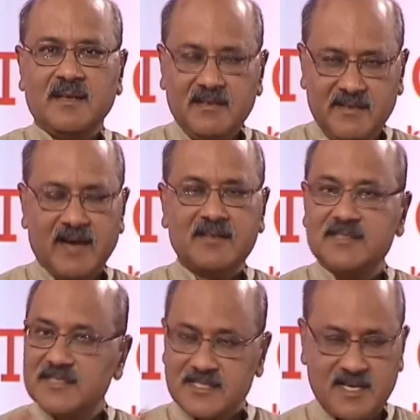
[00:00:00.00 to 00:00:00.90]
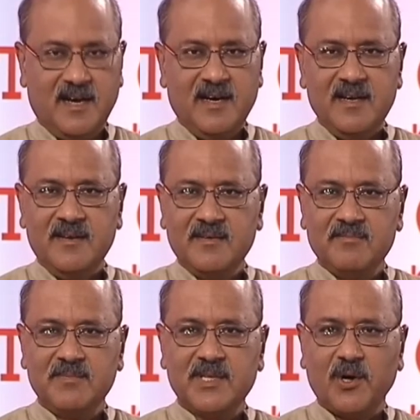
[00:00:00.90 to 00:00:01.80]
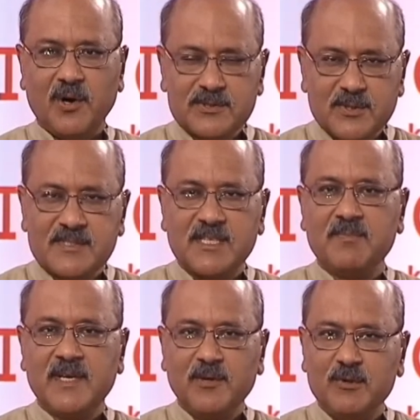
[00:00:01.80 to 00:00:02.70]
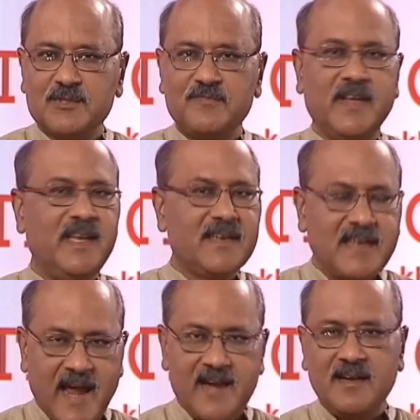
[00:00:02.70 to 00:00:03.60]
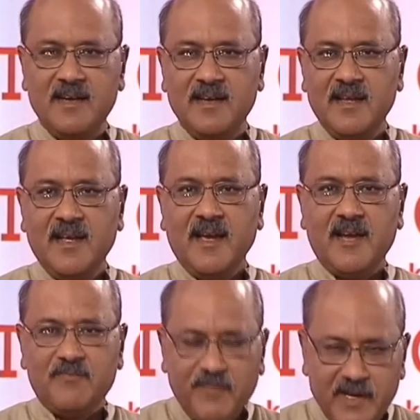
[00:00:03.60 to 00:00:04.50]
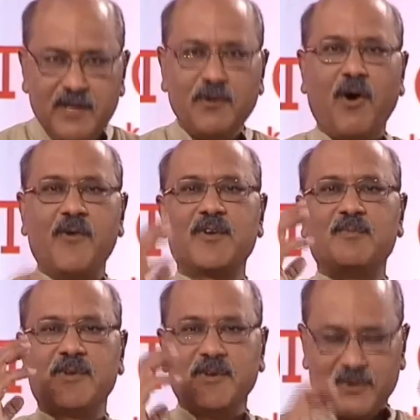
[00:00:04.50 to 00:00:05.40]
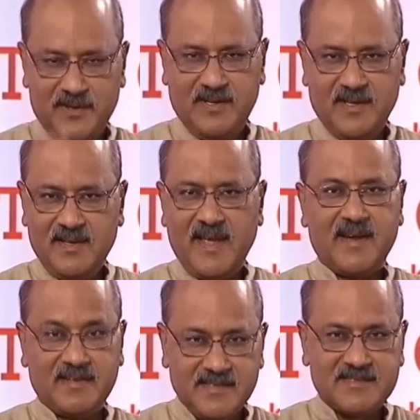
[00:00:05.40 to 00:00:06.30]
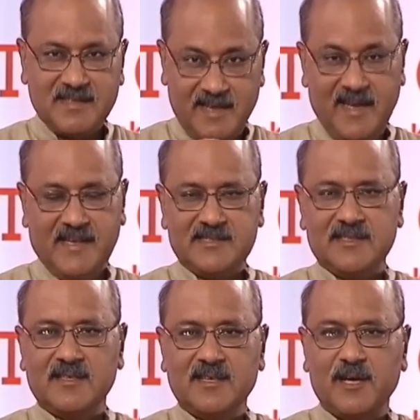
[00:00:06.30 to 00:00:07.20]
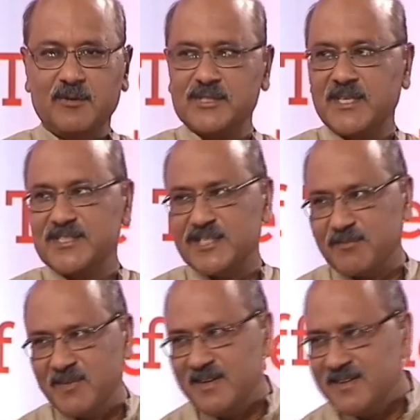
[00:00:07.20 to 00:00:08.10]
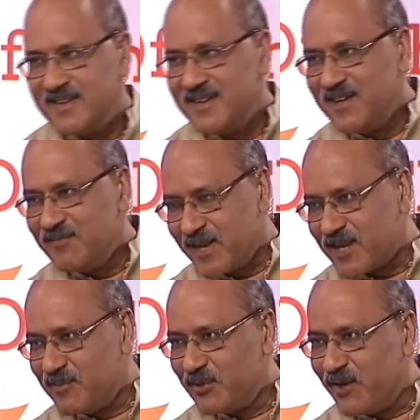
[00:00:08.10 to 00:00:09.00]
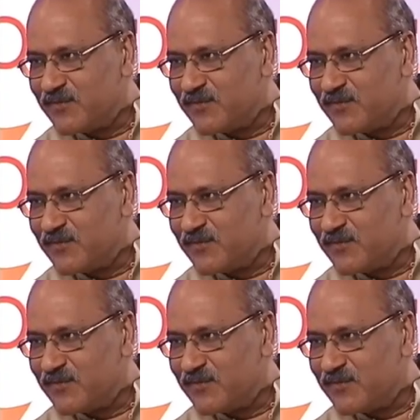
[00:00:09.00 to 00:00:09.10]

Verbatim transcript: young star, but also somebody who's very candid and very entrepreneurial at this age. Anushka Sharma, welcome to Off